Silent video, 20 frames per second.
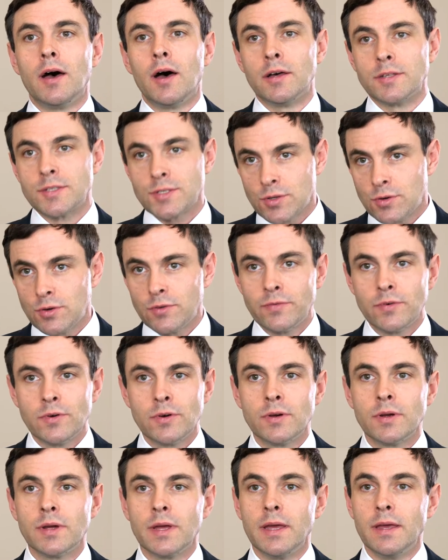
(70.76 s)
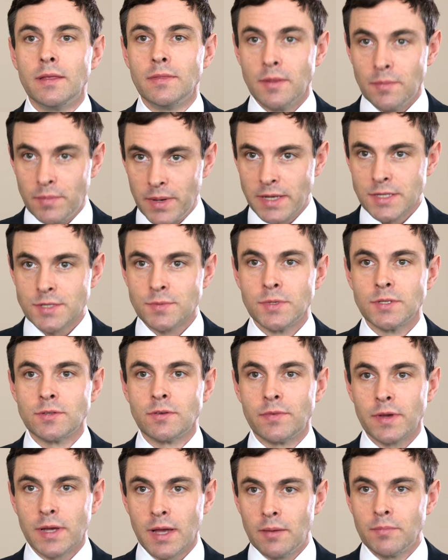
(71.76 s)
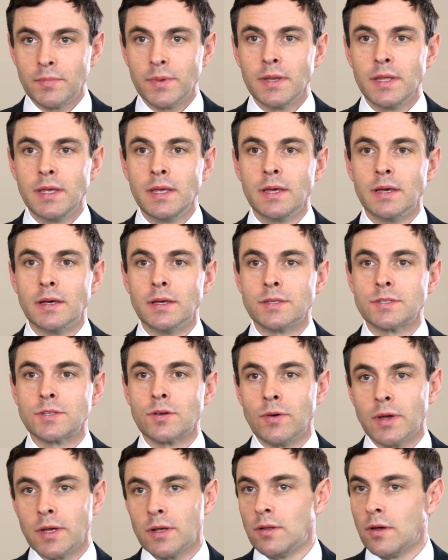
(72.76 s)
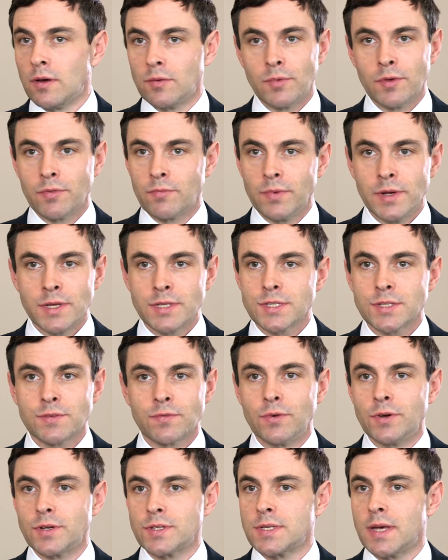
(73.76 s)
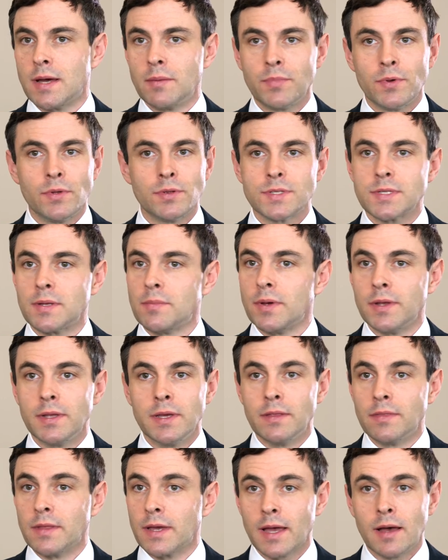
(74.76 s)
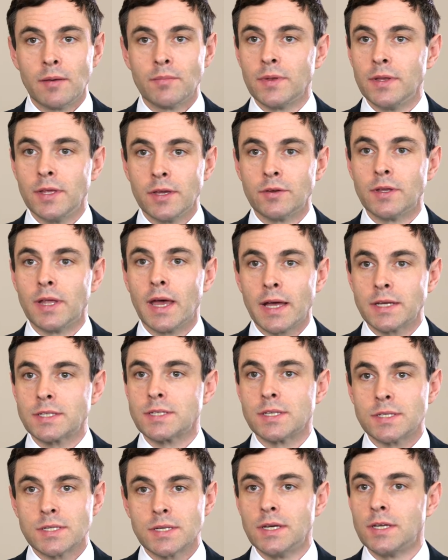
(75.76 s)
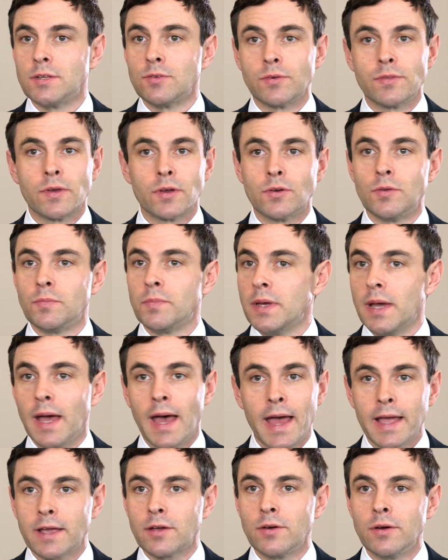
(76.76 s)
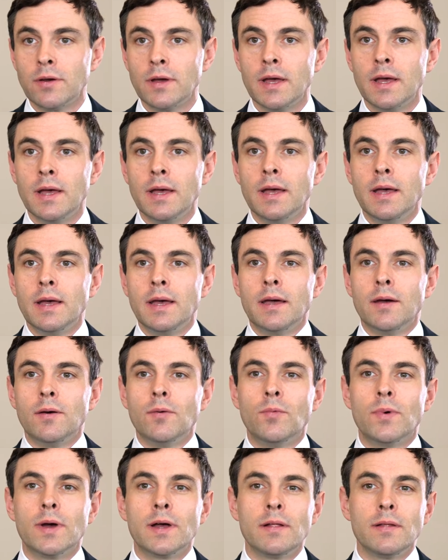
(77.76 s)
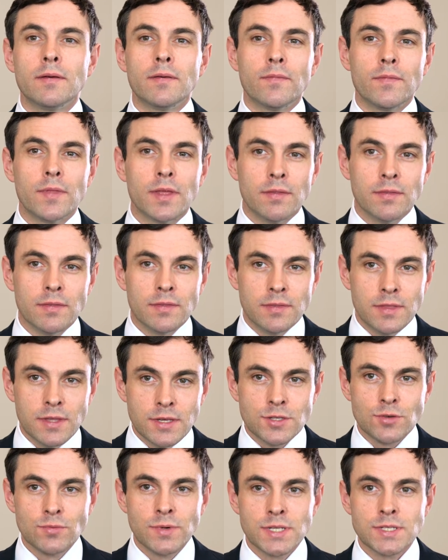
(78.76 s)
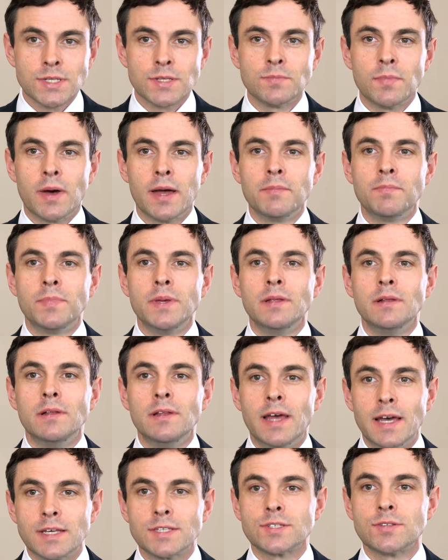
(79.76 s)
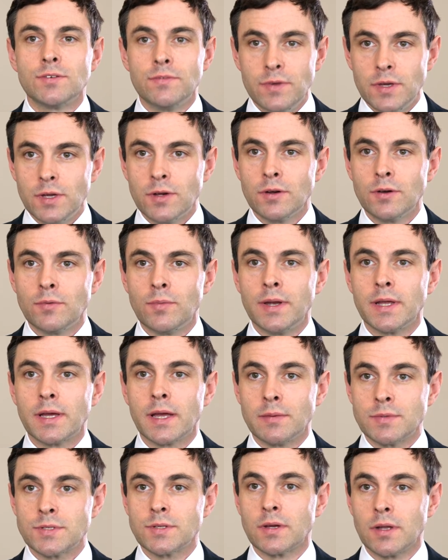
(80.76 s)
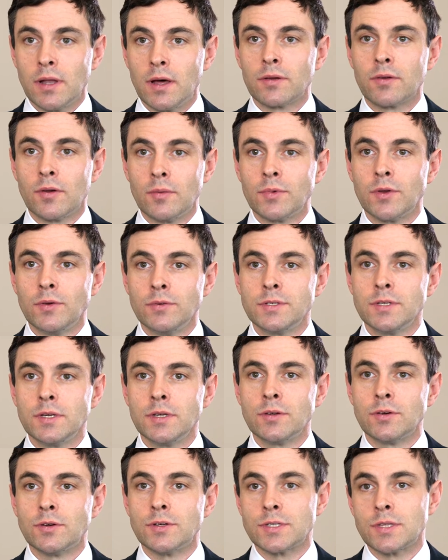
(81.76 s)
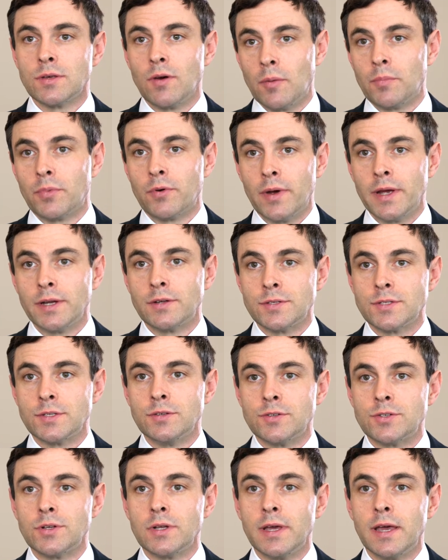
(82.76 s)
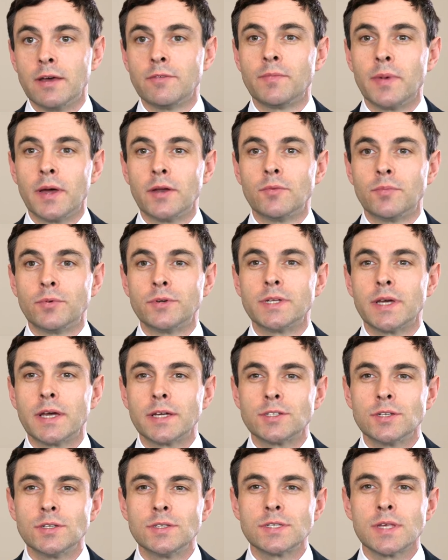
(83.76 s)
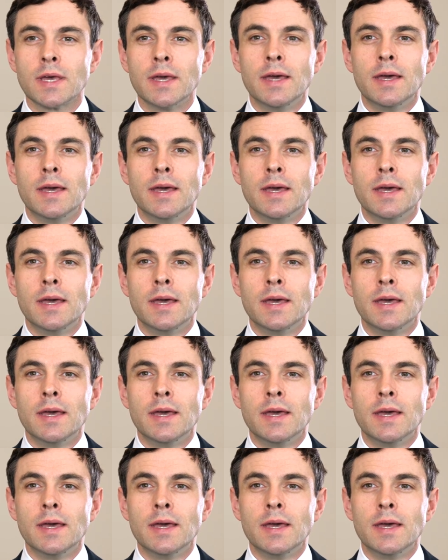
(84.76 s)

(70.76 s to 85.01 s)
a server in the basement of a company is going along with risks, for example, somebody in the company could access it or there could be a hacker, well, these risks might be less severe when it comes to cloud computing because the operators usually have better protections,